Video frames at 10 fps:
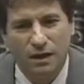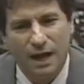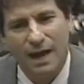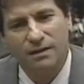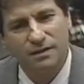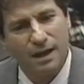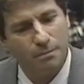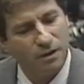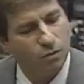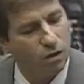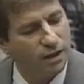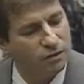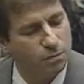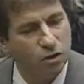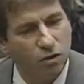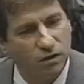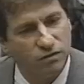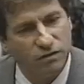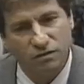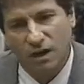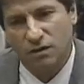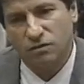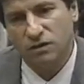How could that be? Well, that's because, as Dr.